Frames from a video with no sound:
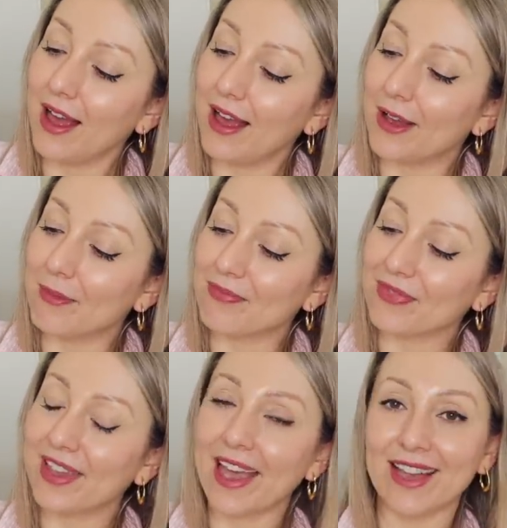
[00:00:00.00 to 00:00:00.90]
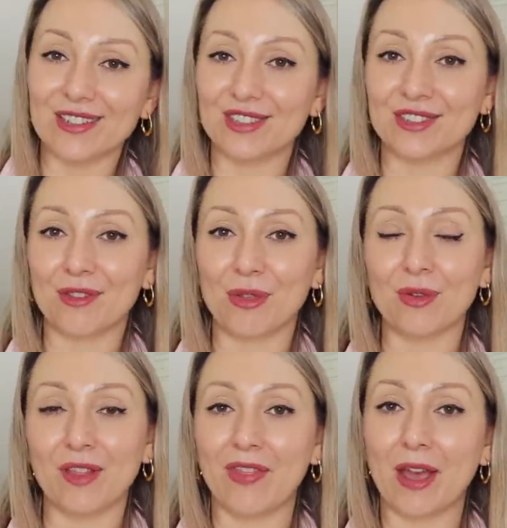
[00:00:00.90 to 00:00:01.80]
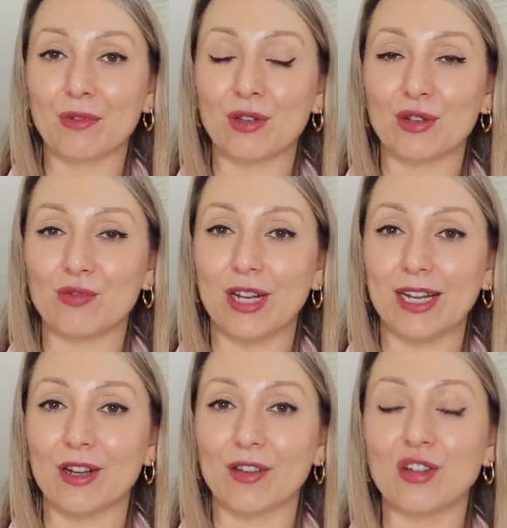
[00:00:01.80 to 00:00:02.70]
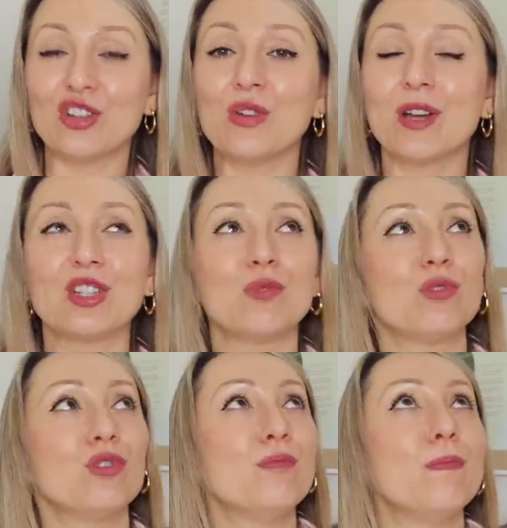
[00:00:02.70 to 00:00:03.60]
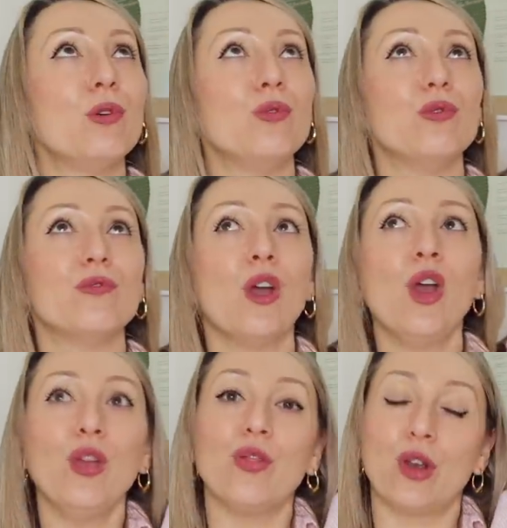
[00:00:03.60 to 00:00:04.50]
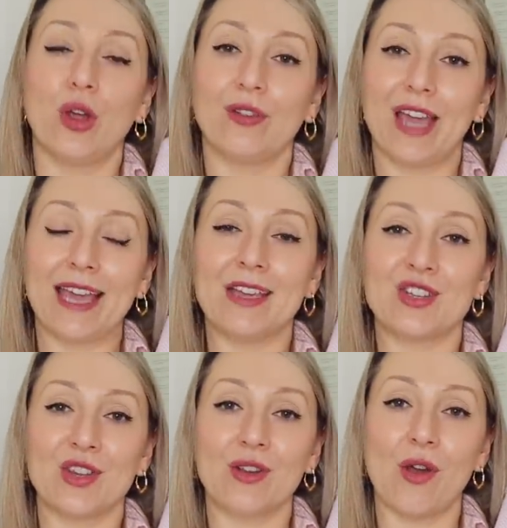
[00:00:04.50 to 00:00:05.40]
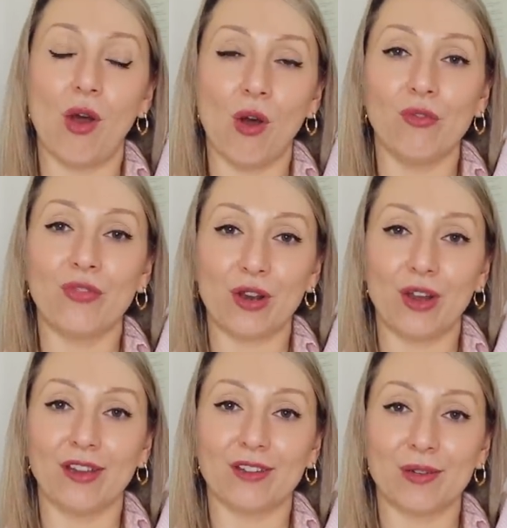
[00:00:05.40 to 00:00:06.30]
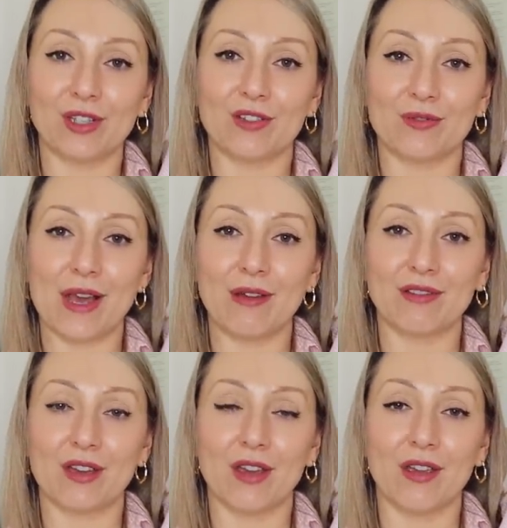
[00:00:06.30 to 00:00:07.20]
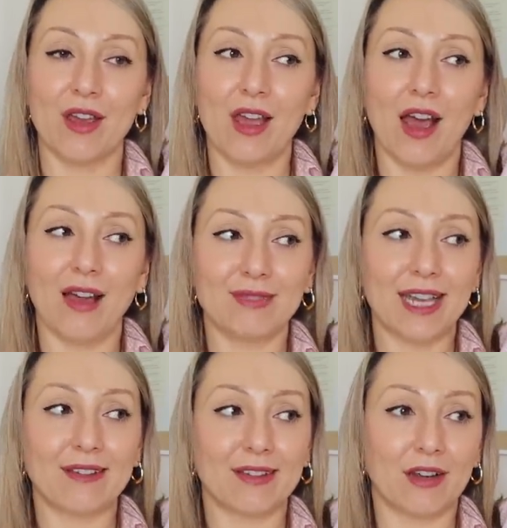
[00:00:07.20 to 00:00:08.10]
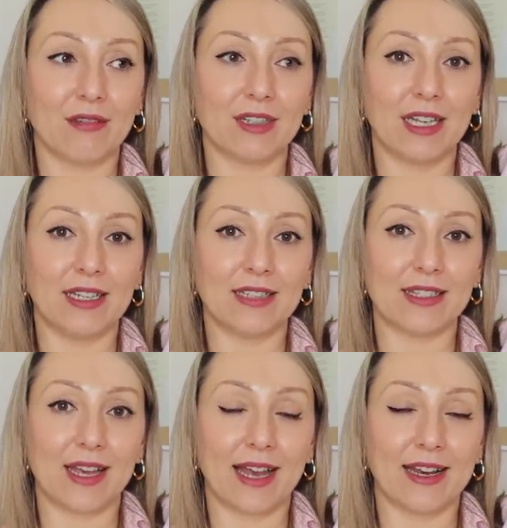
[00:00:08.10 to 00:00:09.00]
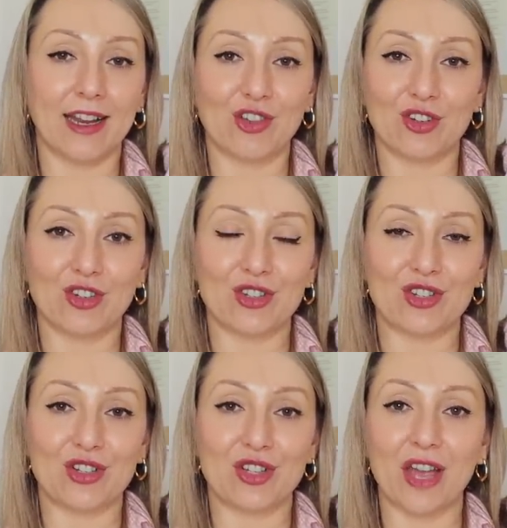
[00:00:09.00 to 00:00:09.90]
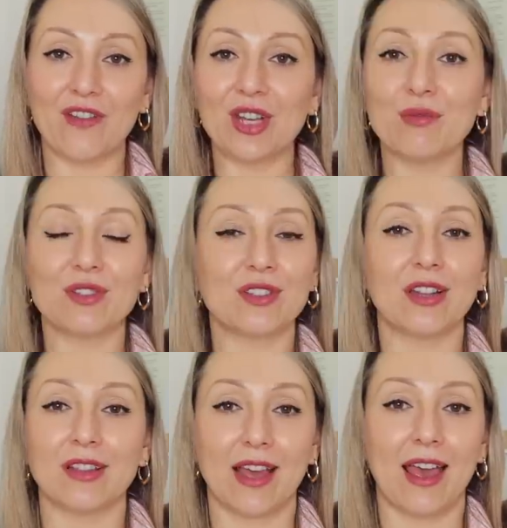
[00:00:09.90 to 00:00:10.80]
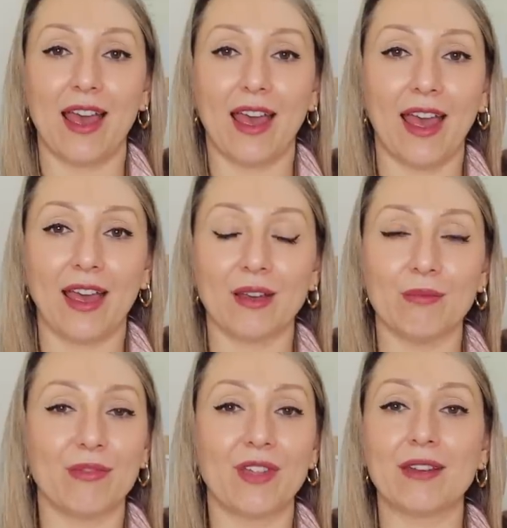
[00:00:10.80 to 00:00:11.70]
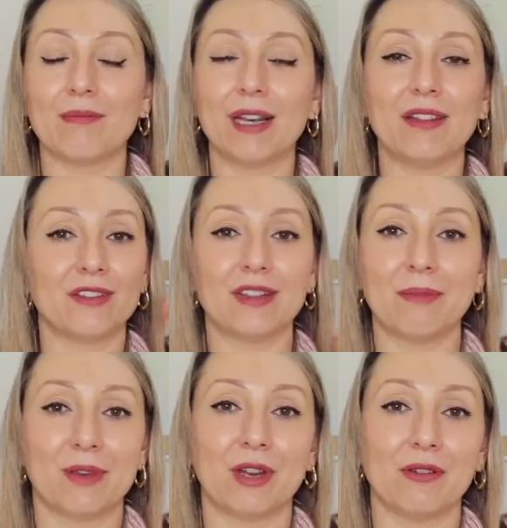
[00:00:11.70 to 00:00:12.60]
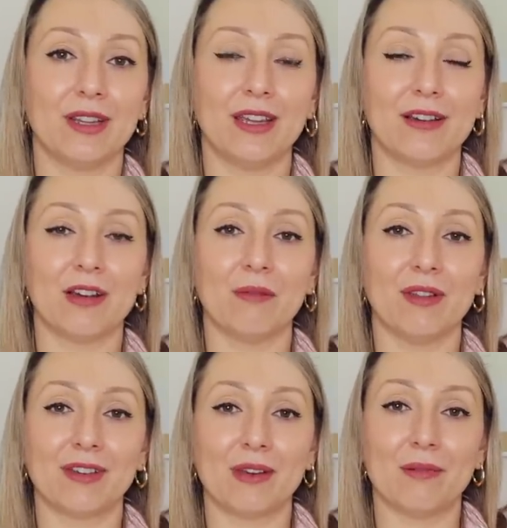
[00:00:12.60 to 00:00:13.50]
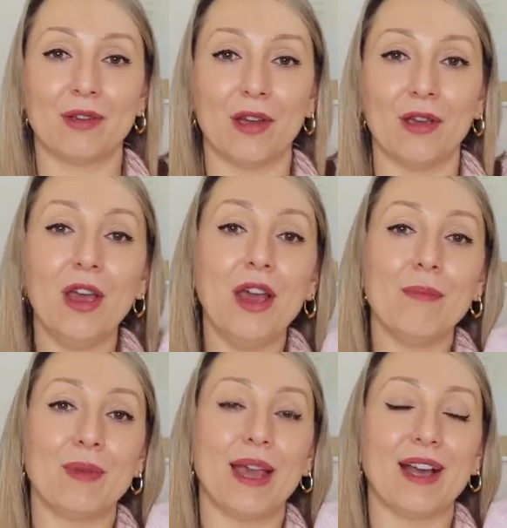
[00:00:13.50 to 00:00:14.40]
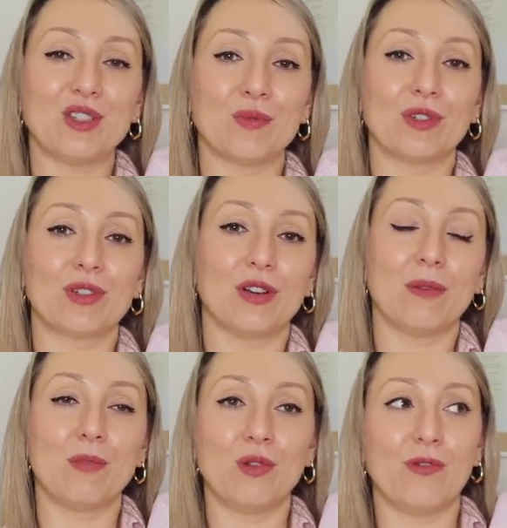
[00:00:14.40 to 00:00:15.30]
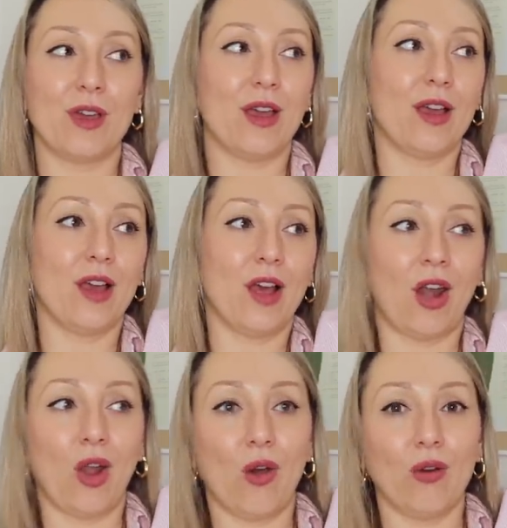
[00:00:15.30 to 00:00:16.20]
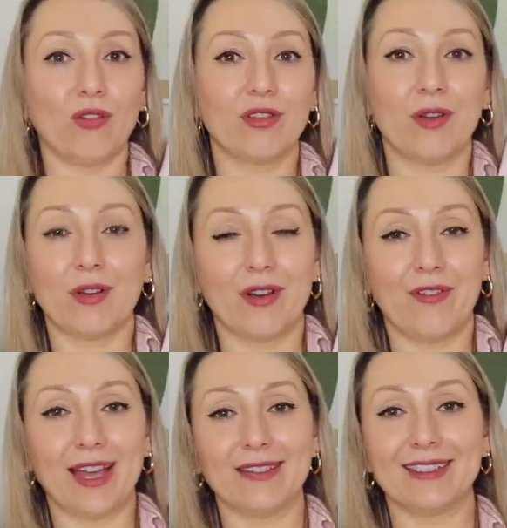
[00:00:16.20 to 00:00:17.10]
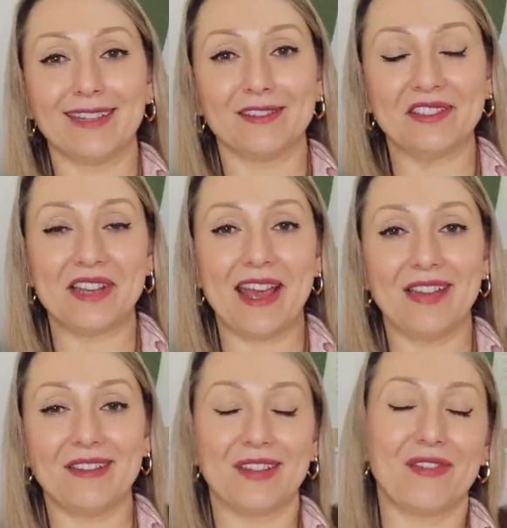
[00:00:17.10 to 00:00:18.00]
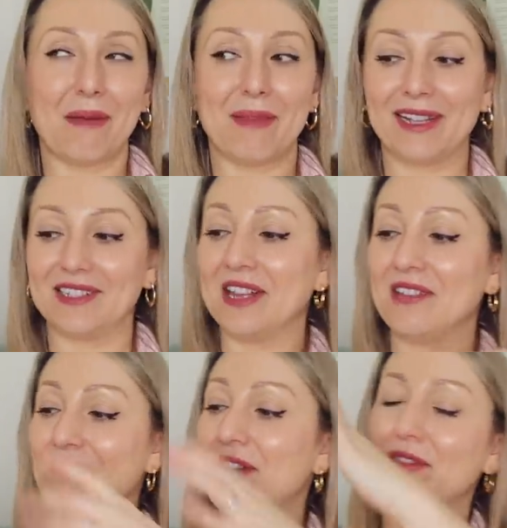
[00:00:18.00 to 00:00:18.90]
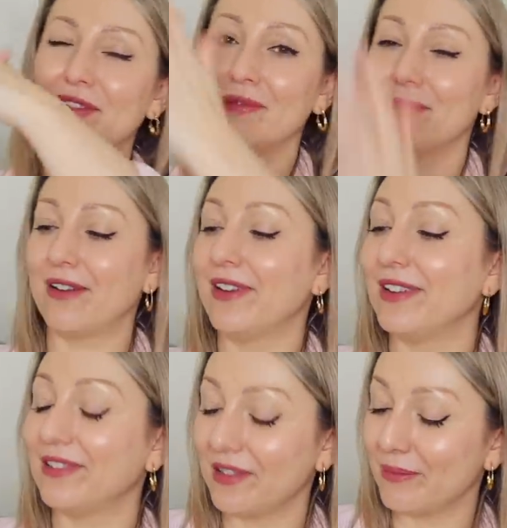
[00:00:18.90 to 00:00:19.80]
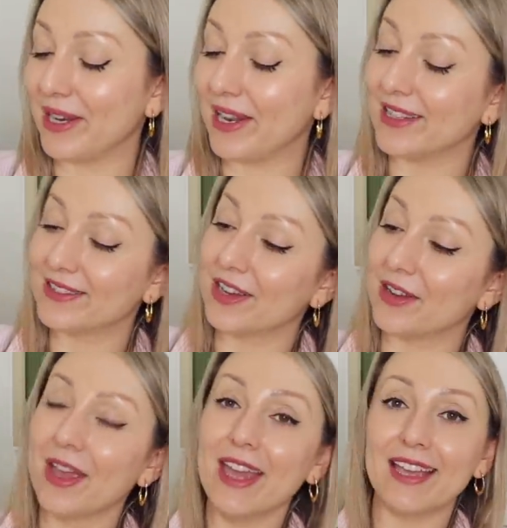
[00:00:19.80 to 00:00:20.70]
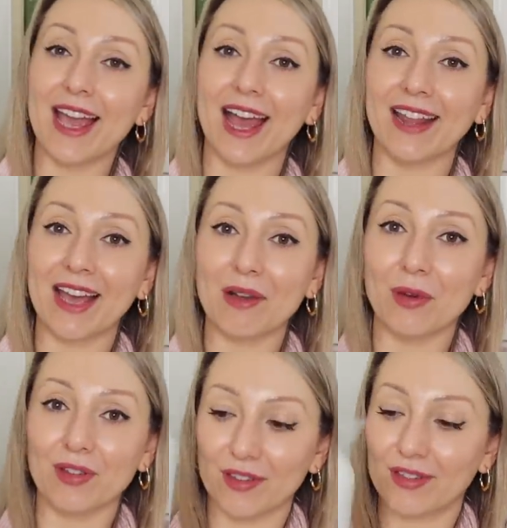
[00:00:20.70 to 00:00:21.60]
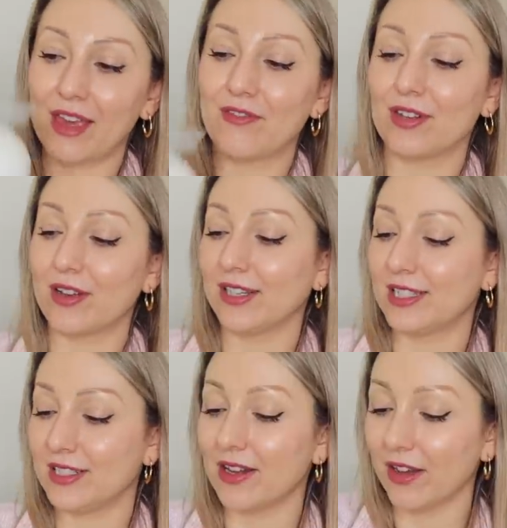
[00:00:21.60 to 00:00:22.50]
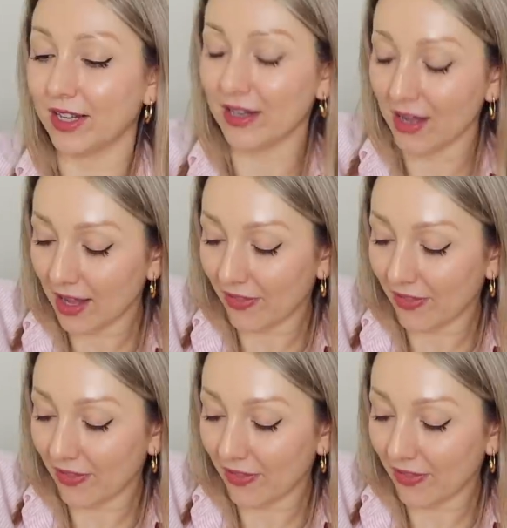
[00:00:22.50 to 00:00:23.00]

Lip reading: Yeah, and just thought that that would look really nice. I do actually want to move the location of the light switch as well. So I'm guessing I'll need an electrician to do that. If anyone's done that, then please do let me know in the comments down below. But yeah, I just want to kind of move it along so it kind of hangs down the stairs, if that makes sense, rather than where it is at the minute. So yeah, and that was £7.99.